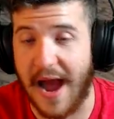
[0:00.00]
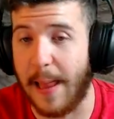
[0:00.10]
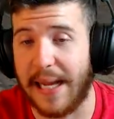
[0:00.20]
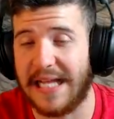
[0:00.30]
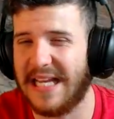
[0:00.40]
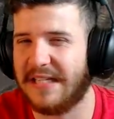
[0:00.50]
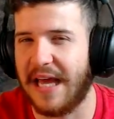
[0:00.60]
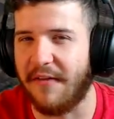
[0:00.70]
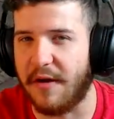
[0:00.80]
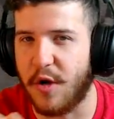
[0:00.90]
I like it. It's
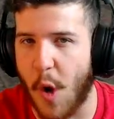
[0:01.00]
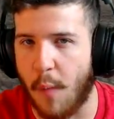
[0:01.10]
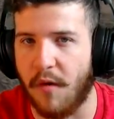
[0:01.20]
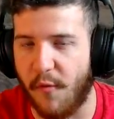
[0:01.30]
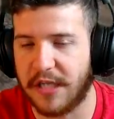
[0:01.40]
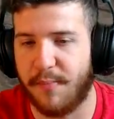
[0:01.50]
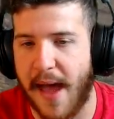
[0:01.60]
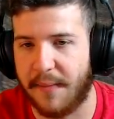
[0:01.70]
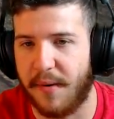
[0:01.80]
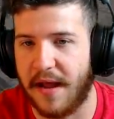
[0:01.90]
kind of a normal voice
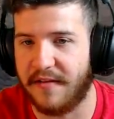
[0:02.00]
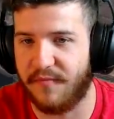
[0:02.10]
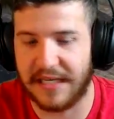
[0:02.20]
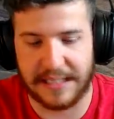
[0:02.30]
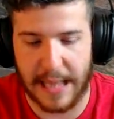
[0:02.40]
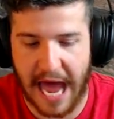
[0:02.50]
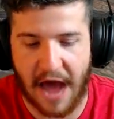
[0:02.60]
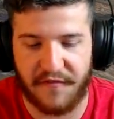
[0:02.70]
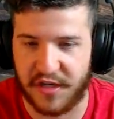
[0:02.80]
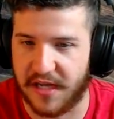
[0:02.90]
pack, but this
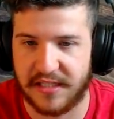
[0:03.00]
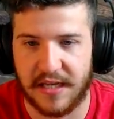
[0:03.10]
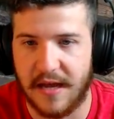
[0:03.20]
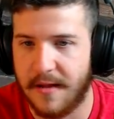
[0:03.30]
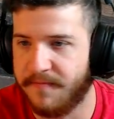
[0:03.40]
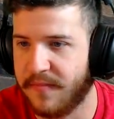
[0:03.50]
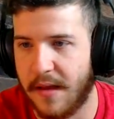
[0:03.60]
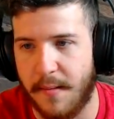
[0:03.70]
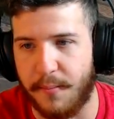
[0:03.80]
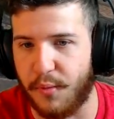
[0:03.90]
laugh just
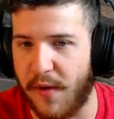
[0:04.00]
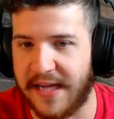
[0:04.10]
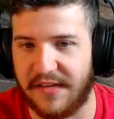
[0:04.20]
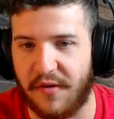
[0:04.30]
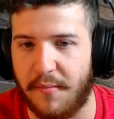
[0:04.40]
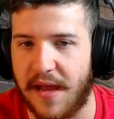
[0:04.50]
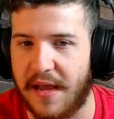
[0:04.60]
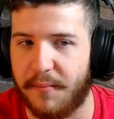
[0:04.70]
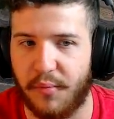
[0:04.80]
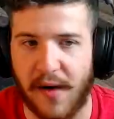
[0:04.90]
brings it for
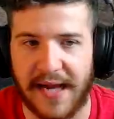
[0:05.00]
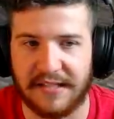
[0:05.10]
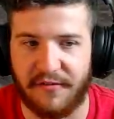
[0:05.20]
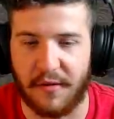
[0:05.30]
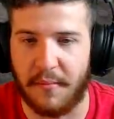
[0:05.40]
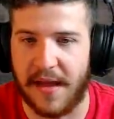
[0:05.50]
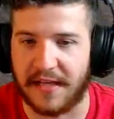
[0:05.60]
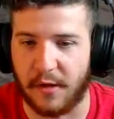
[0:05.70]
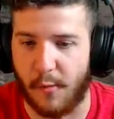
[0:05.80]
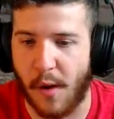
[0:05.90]
me. Brings it for
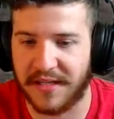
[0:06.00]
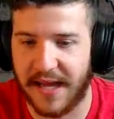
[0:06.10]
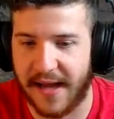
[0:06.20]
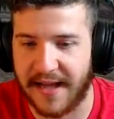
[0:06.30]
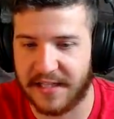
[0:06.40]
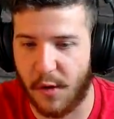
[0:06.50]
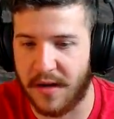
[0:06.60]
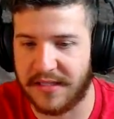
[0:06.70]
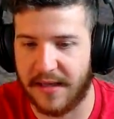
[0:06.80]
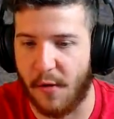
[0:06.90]
me. So once again, guys, let's go
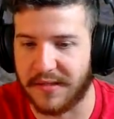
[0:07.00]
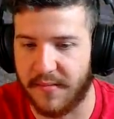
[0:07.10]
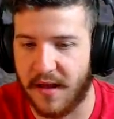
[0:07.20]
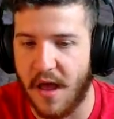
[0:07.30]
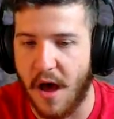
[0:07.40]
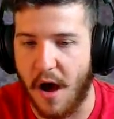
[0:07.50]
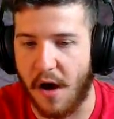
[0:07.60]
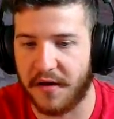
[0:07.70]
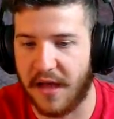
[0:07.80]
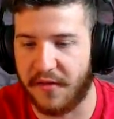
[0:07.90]
ahead and see that ultimate
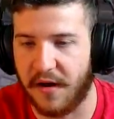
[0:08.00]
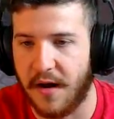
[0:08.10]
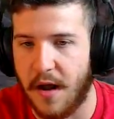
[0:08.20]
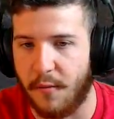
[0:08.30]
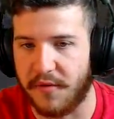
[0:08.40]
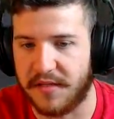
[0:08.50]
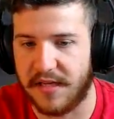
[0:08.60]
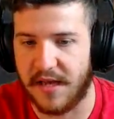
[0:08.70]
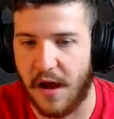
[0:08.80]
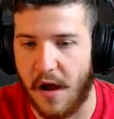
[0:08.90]
all together. We'll
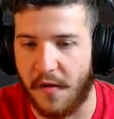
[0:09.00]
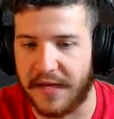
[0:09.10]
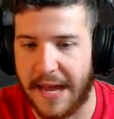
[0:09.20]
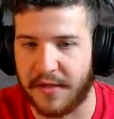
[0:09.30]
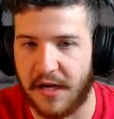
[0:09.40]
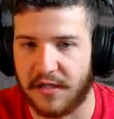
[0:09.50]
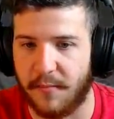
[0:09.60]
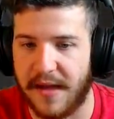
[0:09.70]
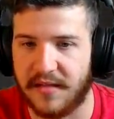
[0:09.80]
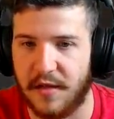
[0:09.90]
see all the damage here.
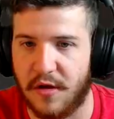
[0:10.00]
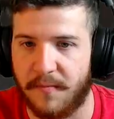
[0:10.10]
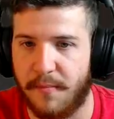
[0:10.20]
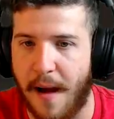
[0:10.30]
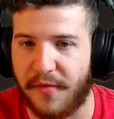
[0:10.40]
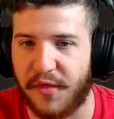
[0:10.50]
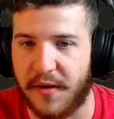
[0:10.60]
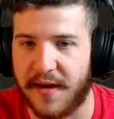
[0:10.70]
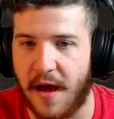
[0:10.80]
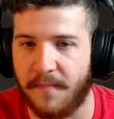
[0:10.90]
So basically, you can pop the
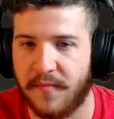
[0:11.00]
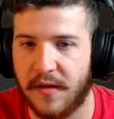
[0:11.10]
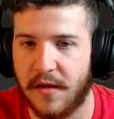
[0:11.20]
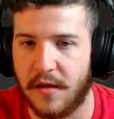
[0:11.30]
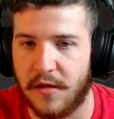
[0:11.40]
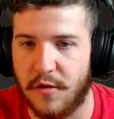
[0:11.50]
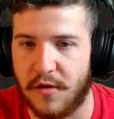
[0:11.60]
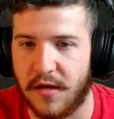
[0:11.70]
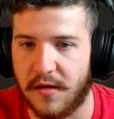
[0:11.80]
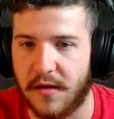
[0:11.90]
3 down. You
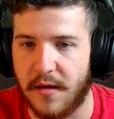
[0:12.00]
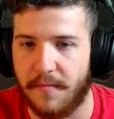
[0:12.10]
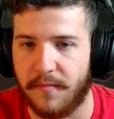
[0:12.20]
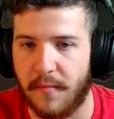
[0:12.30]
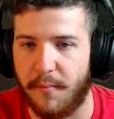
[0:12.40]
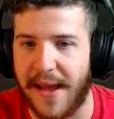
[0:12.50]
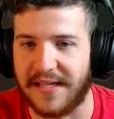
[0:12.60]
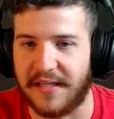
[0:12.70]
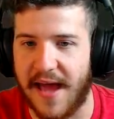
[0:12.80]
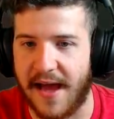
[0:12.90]
could
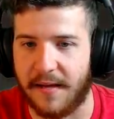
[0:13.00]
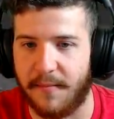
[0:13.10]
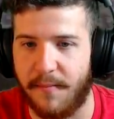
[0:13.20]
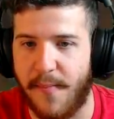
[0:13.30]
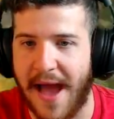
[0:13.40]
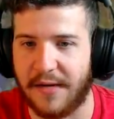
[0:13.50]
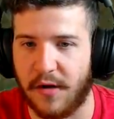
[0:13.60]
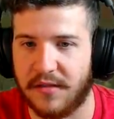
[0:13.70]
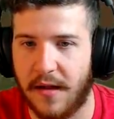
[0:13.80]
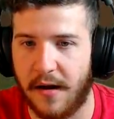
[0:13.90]
basic attack
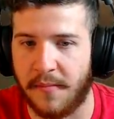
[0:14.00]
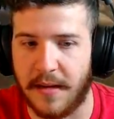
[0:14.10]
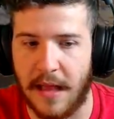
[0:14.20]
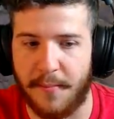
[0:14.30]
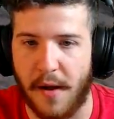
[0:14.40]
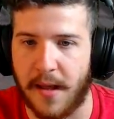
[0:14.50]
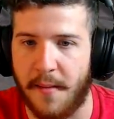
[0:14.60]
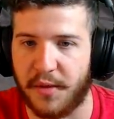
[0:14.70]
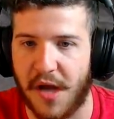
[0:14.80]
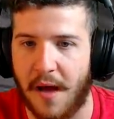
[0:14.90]
backwards. Here goes another
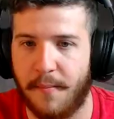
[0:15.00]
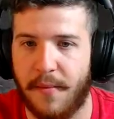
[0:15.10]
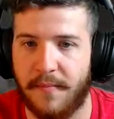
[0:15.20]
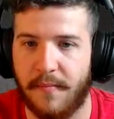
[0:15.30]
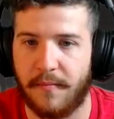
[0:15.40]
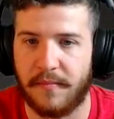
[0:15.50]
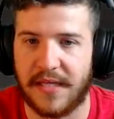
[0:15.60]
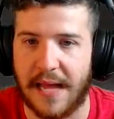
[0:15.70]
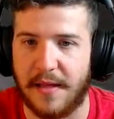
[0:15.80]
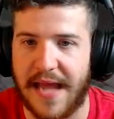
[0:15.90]
Polynomicon shot, but
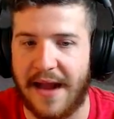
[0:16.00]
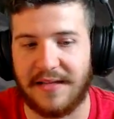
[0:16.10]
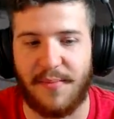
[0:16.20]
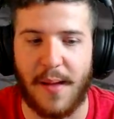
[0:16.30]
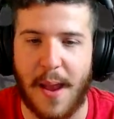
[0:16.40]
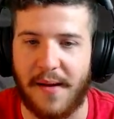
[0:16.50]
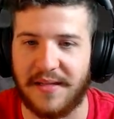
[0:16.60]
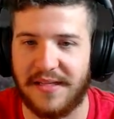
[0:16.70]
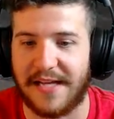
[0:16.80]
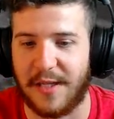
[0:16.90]
sadly, you can't because
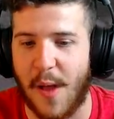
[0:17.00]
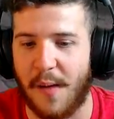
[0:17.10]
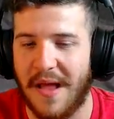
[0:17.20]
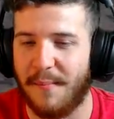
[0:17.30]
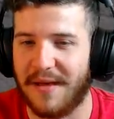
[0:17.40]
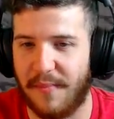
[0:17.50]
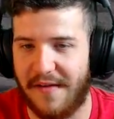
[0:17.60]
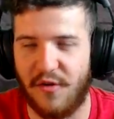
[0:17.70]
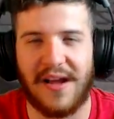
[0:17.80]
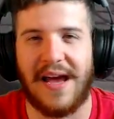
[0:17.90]
Polynomicon takes so long.
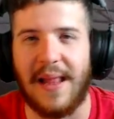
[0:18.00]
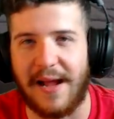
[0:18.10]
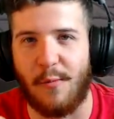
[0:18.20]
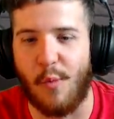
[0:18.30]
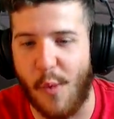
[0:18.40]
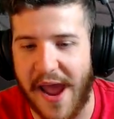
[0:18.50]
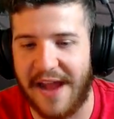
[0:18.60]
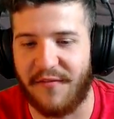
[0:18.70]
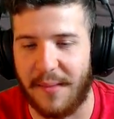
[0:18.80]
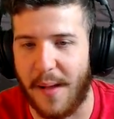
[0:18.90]
If you can kind of like
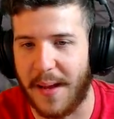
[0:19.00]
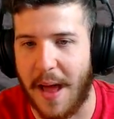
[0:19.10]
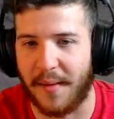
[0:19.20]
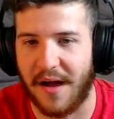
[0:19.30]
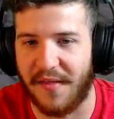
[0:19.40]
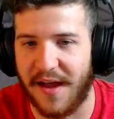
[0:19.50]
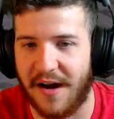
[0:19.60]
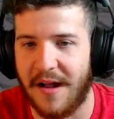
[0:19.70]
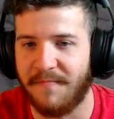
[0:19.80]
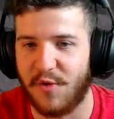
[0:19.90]
wait for the Polynomicon
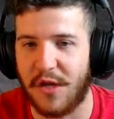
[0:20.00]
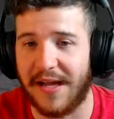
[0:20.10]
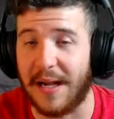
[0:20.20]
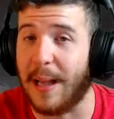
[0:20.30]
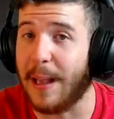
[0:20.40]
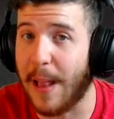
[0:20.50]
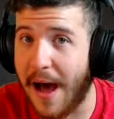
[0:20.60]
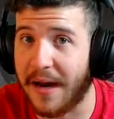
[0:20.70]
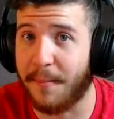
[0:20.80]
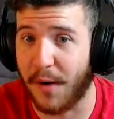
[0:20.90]
there, you can get a
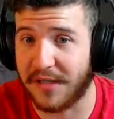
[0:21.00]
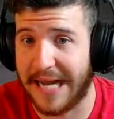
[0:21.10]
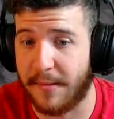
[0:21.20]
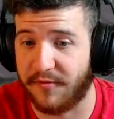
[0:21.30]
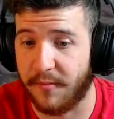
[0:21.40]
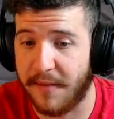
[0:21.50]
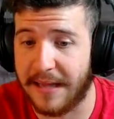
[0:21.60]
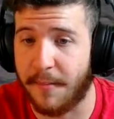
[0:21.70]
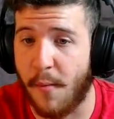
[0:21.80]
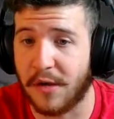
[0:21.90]
lot of burst damage. For
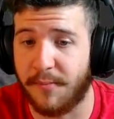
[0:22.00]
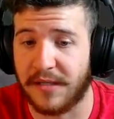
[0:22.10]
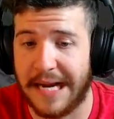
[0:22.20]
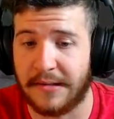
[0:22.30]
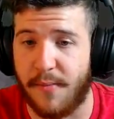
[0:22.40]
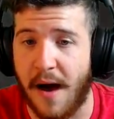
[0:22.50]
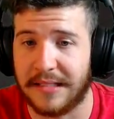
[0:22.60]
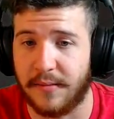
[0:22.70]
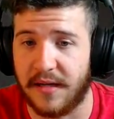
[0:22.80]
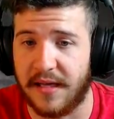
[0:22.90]
me, the most burst damage
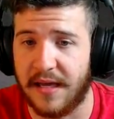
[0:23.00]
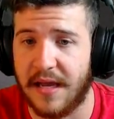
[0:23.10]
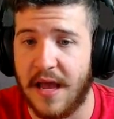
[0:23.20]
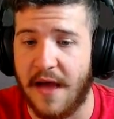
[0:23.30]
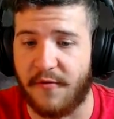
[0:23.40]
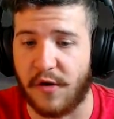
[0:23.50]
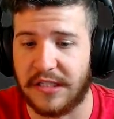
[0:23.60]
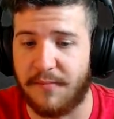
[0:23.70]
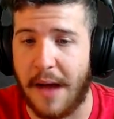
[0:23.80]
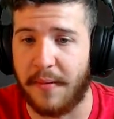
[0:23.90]
possible to get, of
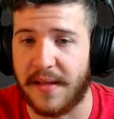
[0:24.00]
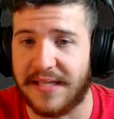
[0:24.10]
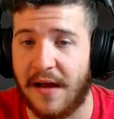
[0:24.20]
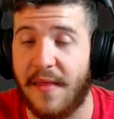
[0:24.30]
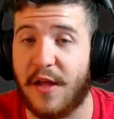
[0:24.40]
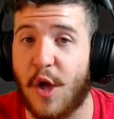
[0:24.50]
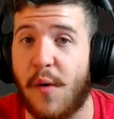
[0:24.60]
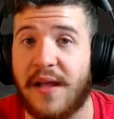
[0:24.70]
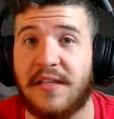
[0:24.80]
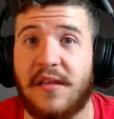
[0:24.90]
course, is popping this down and then
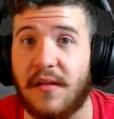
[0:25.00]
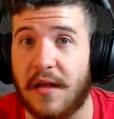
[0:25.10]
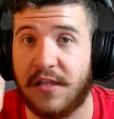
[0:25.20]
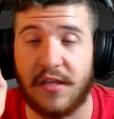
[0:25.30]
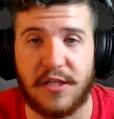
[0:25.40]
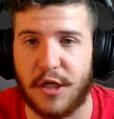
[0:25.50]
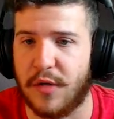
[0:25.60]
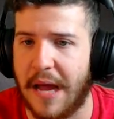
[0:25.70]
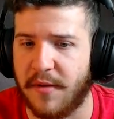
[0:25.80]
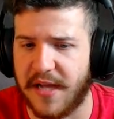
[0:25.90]
going into the
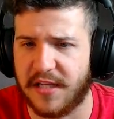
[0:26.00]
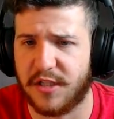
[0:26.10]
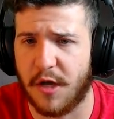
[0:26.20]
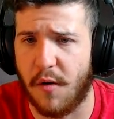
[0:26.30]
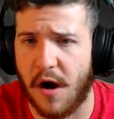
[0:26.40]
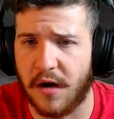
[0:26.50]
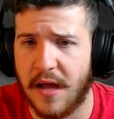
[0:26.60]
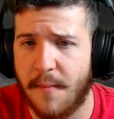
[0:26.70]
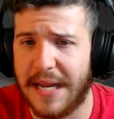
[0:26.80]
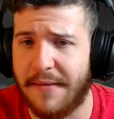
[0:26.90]
2 damage. It hits so
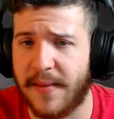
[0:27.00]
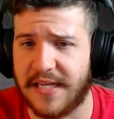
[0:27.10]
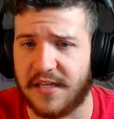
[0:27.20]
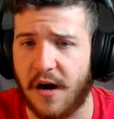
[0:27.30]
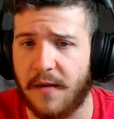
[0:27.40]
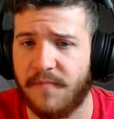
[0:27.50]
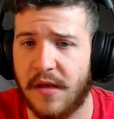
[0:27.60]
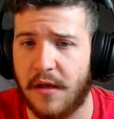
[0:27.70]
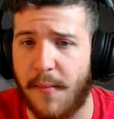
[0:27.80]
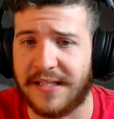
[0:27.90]
hard, but even this hits hard.
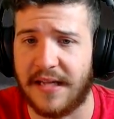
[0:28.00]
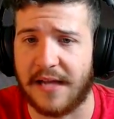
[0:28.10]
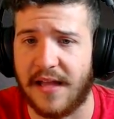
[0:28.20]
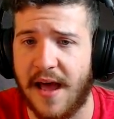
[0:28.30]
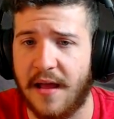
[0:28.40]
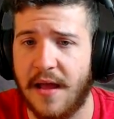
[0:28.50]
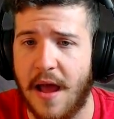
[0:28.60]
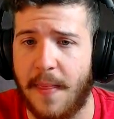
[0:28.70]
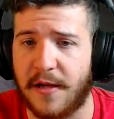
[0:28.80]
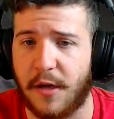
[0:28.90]
You basically attack
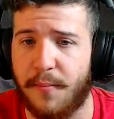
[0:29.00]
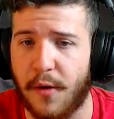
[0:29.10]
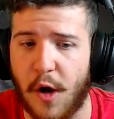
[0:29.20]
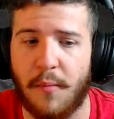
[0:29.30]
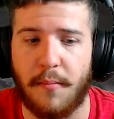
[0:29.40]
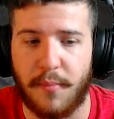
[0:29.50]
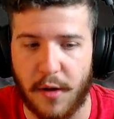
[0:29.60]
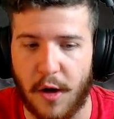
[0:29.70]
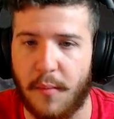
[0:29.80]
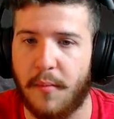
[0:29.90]
that, and then go boom,
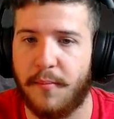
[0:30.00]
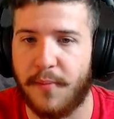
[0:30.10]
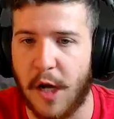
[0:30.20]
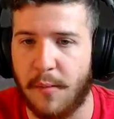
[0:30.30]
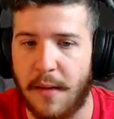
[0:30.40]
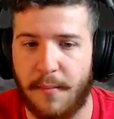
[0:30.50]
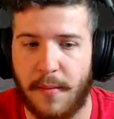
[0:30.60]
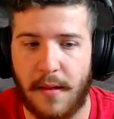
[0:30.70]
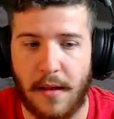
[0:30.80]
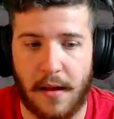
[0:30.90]
boom, boom, and
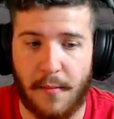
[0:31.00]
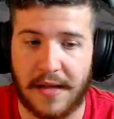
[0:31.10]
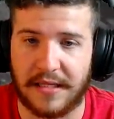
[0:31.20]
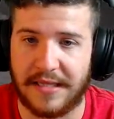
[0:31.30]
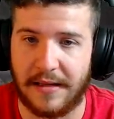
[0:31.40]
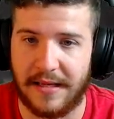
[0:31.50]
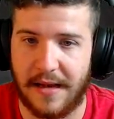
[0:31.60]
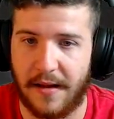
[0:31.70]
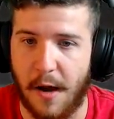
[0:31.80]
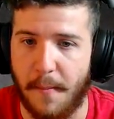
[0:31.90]
you basically
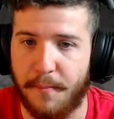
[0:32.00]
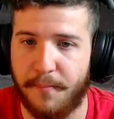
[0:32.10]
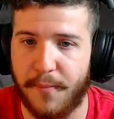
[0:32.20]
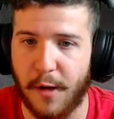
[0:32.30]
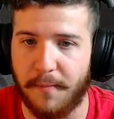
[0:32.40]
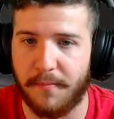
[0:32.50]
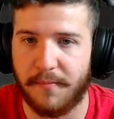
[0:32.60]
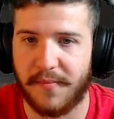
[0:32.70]
here you go, boom.